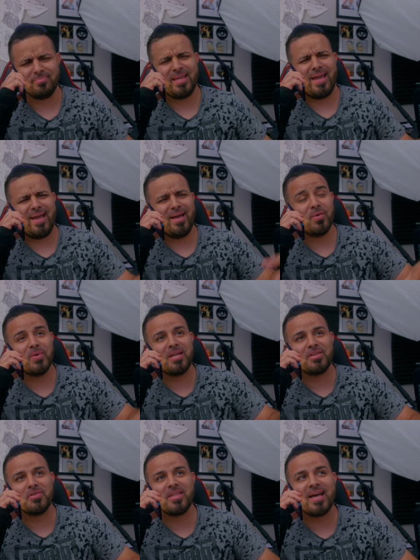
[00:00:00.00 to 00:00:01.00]
Yeah, we
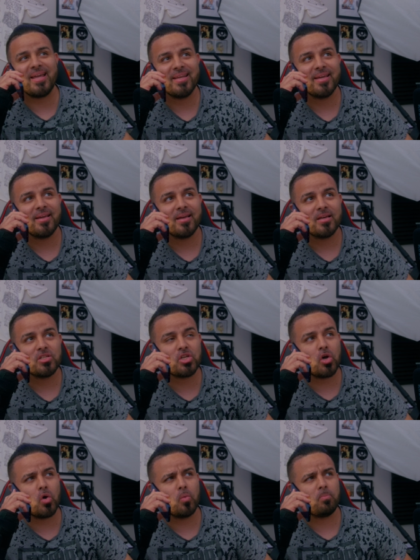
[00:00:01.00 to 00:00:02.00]
can do that.
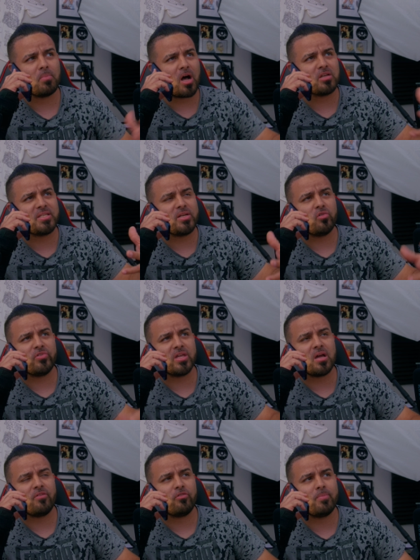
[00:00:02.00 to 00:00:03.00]
So, I'll send over the
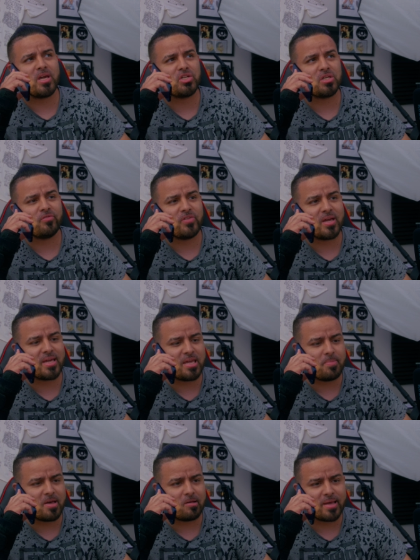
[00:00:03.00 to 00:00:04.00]
confirmation via
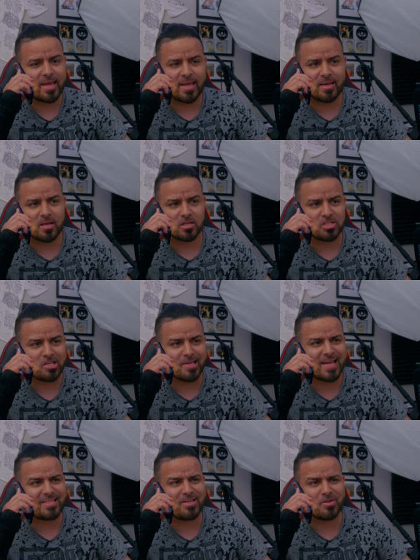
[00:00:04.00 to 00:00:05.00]
email and I'll see you
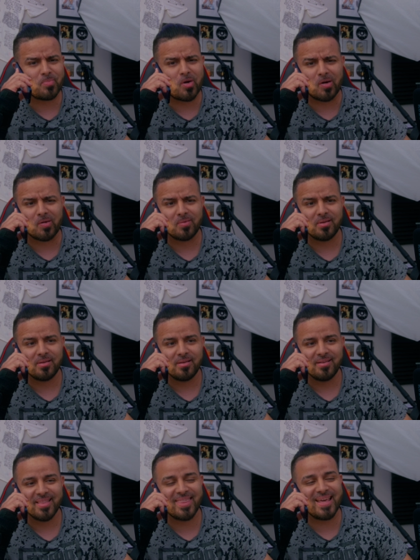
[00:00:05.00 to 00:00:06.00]
guys here tomorrow.
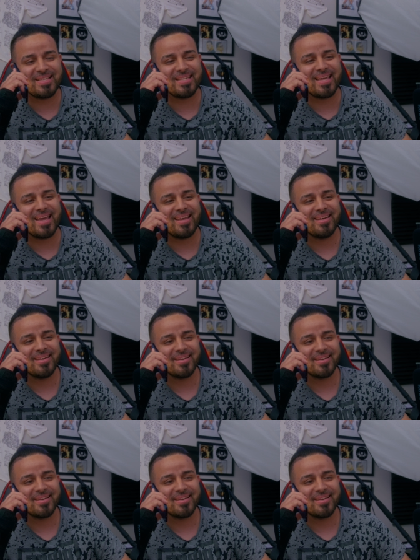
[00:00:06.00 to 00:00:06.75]
Thanks again.